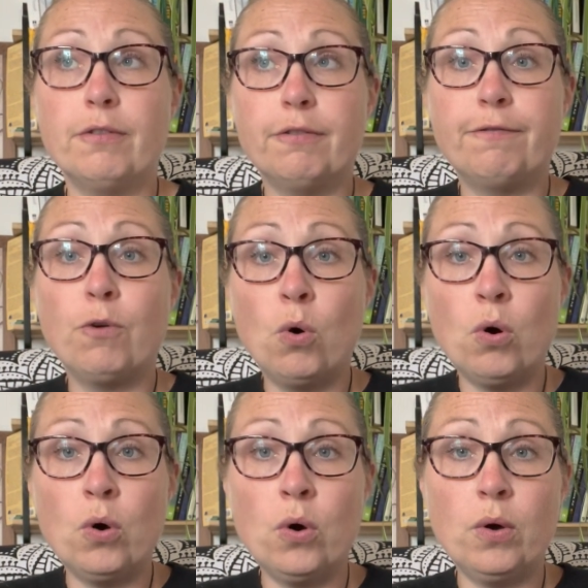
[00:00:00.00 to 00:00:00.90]

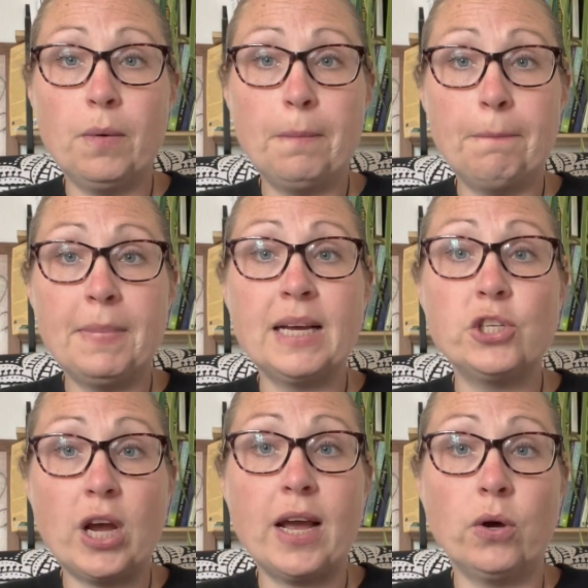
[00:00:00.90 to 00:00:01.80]
for my
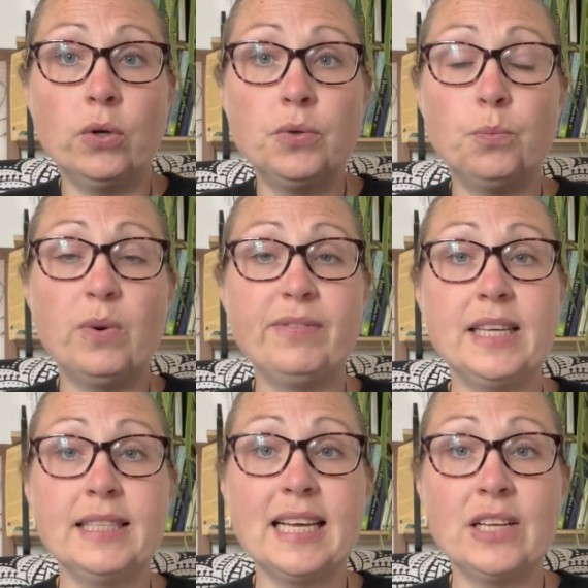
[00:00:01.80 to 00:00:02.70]
child with the
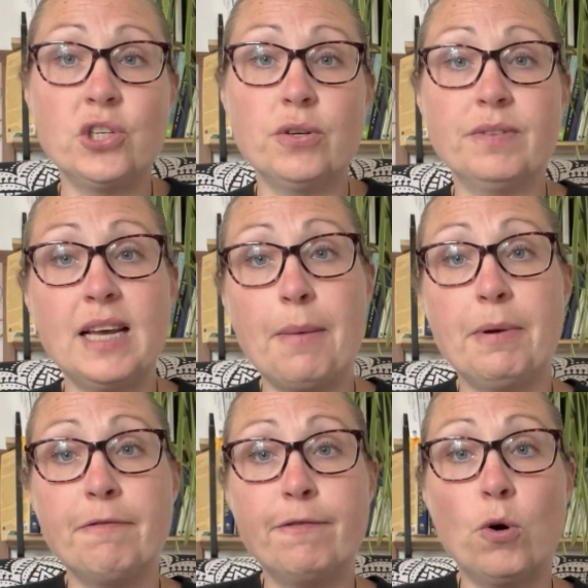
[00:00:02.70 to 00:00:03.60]
intention of
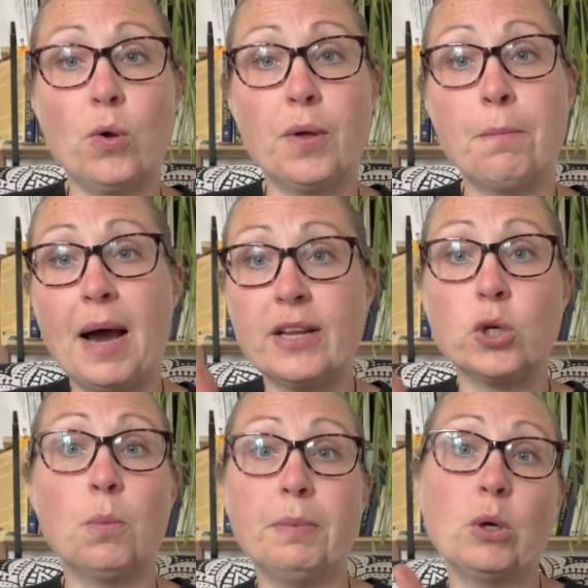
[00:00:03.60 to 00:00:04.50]
tapping for them, but I
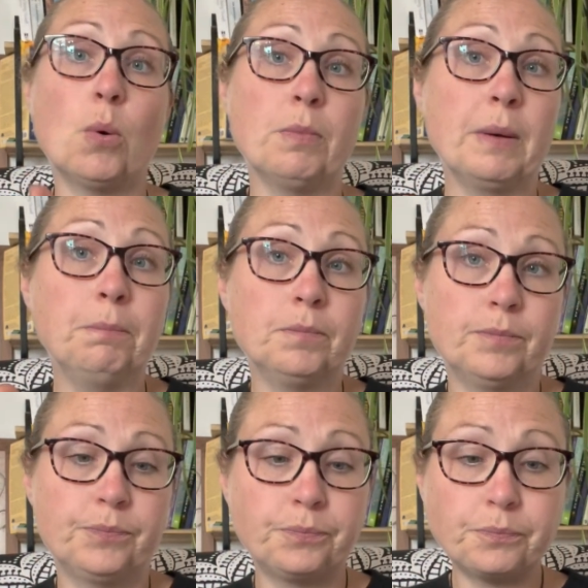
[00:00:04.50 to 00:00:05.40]
don't become them.
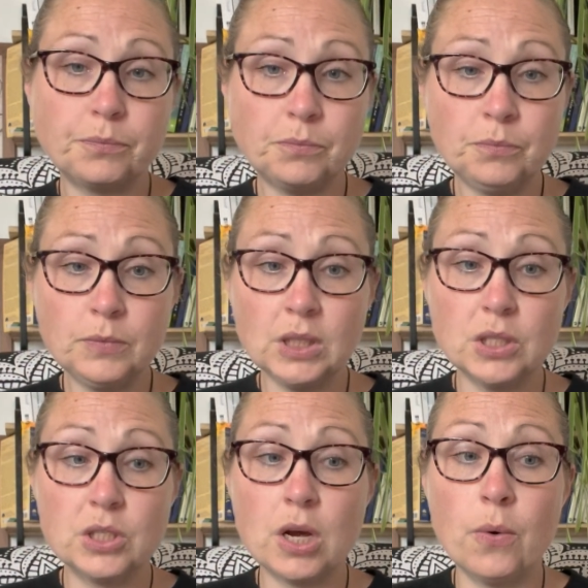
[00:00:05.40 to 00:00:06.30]

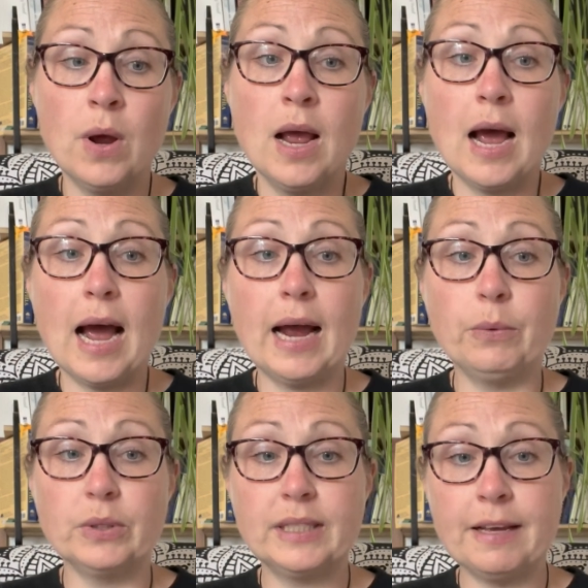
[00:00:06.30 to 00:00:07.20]
So I
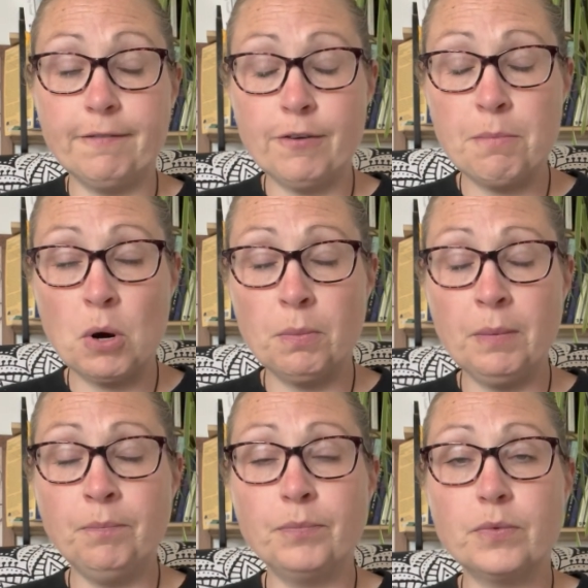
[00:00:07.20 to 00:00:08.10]
will sit for a
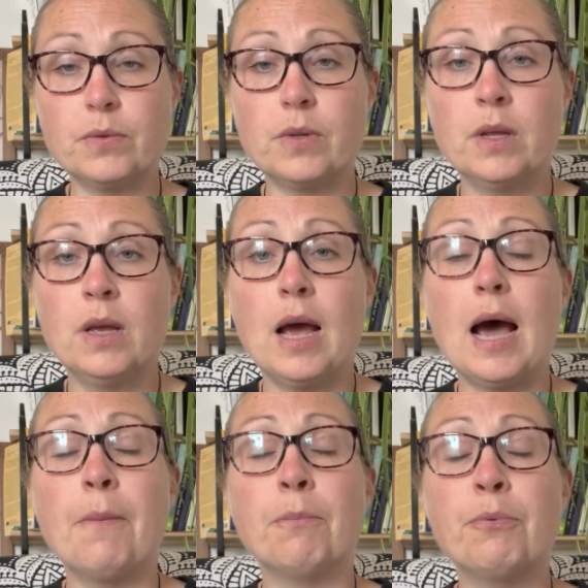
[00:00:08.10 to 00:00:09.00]
moment
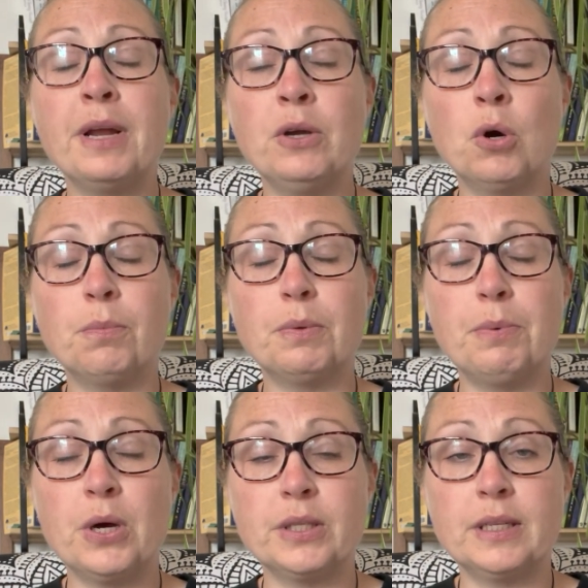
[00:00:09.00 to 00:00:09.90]
and bring up the
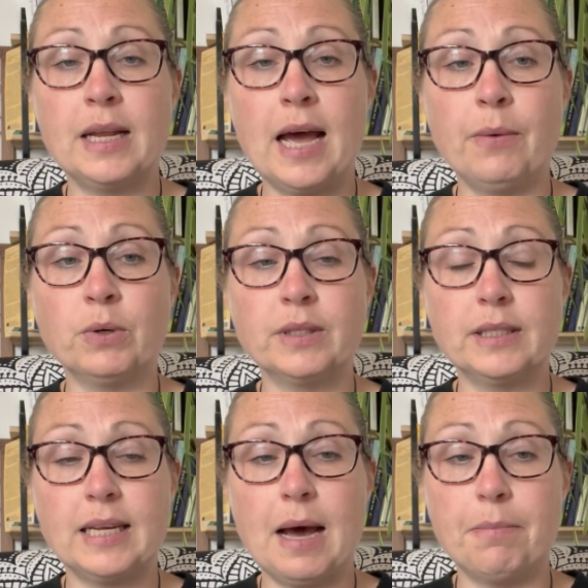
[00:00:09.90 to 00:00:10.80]
person that I want to
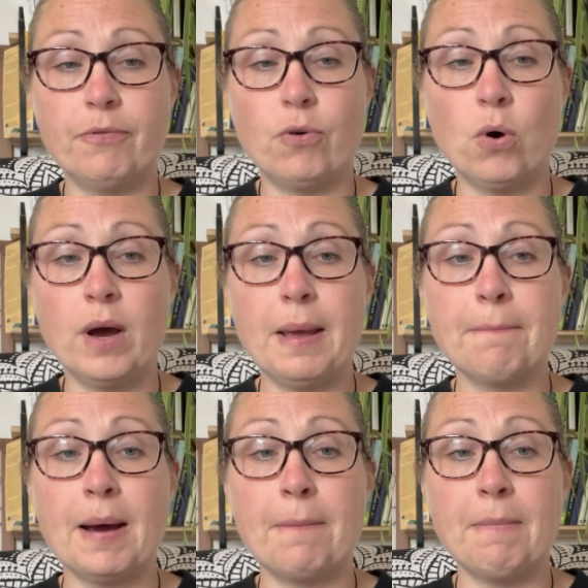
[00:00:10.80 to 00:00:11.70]
tap for in
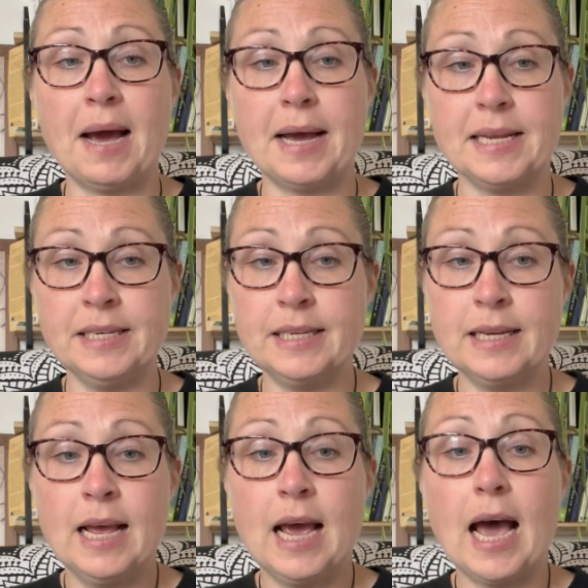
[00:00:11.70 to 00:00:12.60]
my mind,
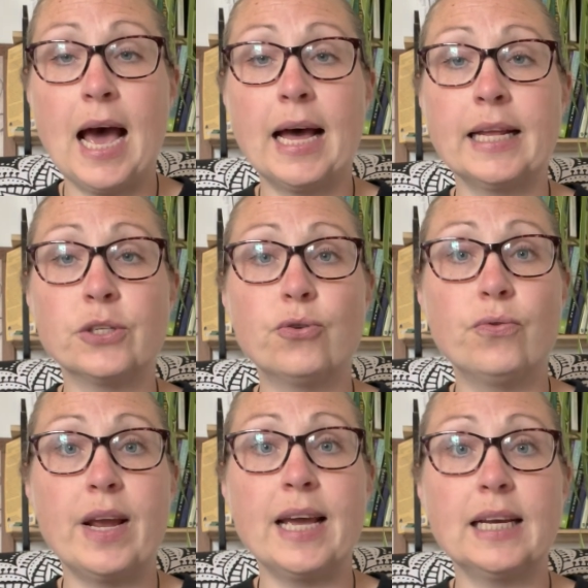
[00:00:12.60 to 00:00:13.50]
and
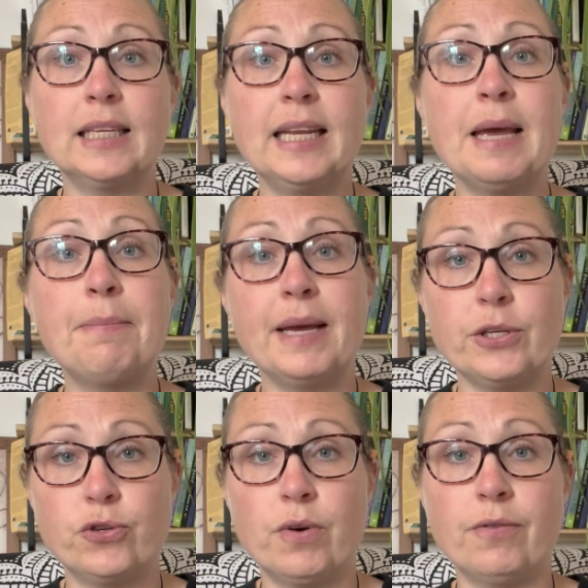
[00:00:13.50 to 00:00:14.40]
create a clear
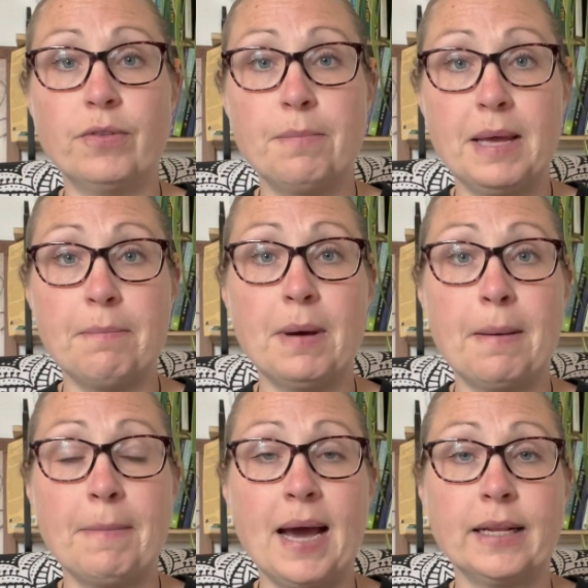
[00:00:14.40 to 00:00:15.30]
picture of them in my
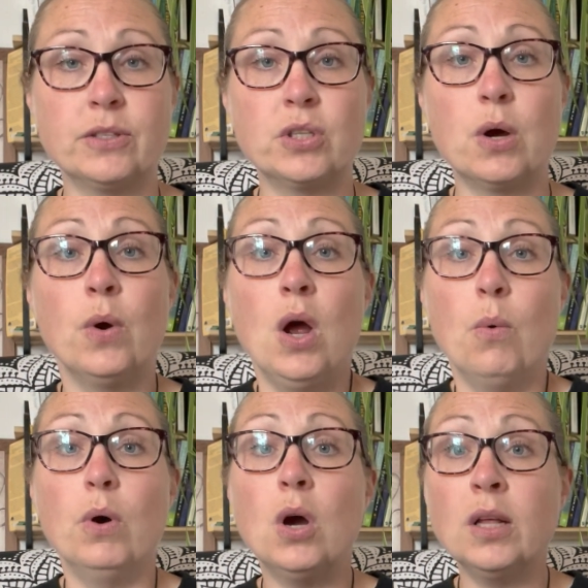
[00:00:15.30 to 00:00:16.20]
mind. So
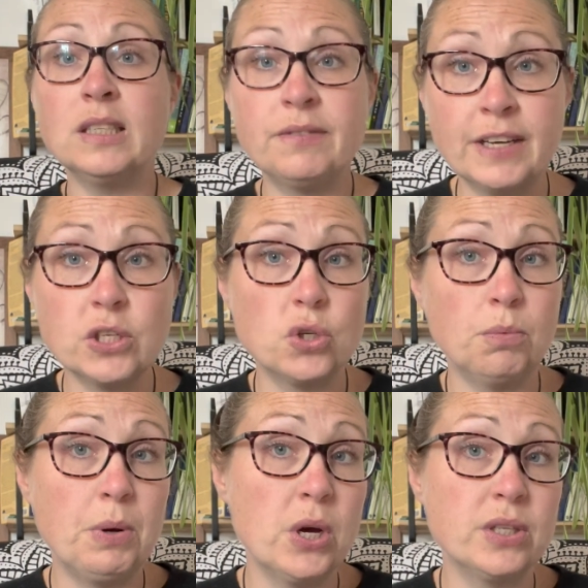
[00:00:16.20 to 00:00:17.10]
we'll call this fictional
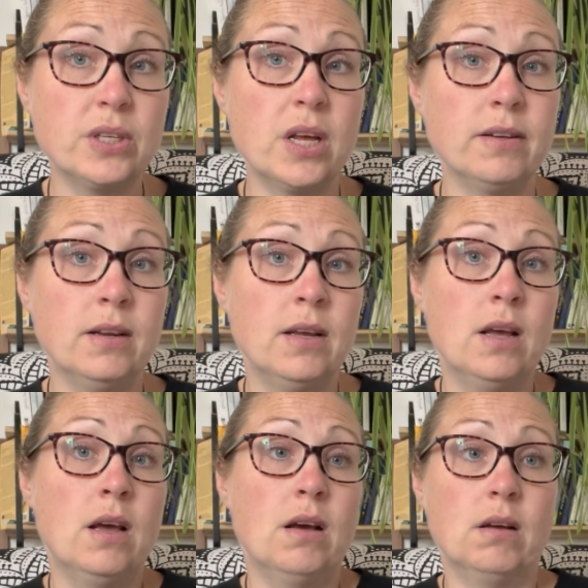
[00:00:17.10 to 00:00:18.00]
person
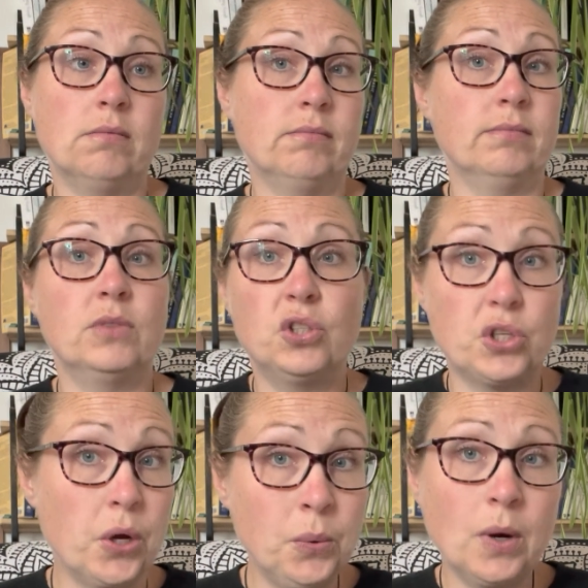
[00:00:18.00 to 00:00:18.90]

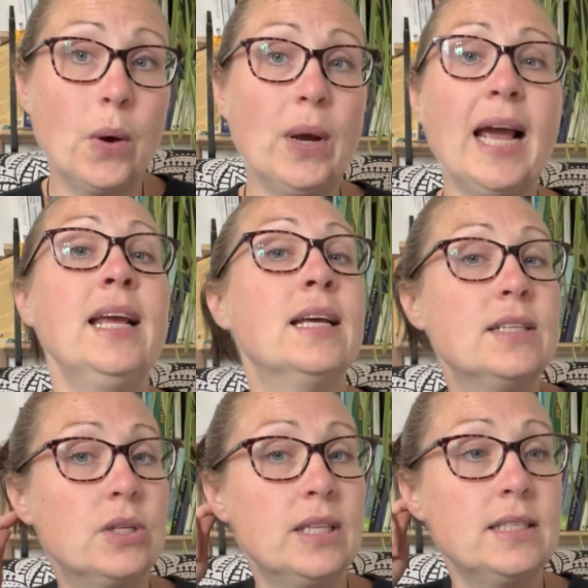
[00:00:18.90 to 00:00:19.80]
Sue. Okay,
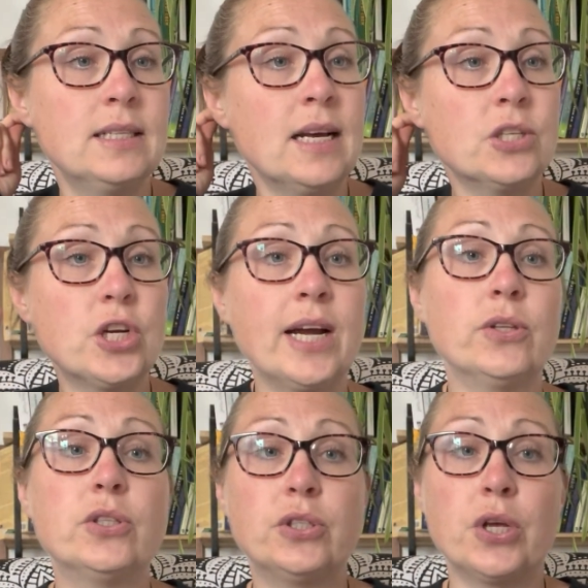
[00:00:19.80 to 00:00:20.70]
so this is our child
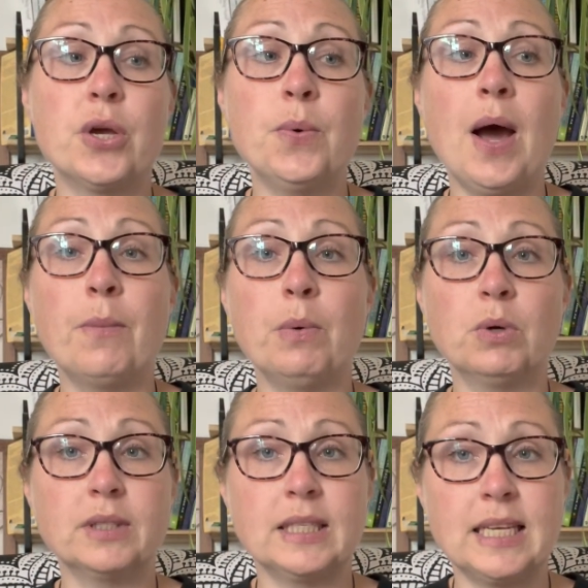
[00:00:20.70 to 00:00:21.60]
Sue, and we
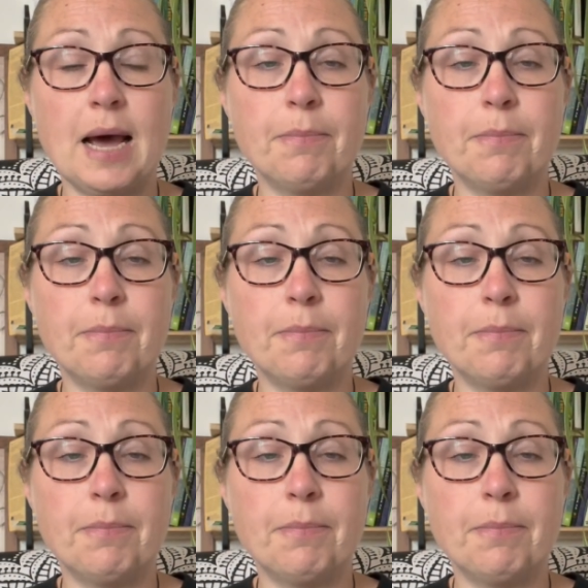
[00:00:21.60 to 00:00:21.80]
want to tap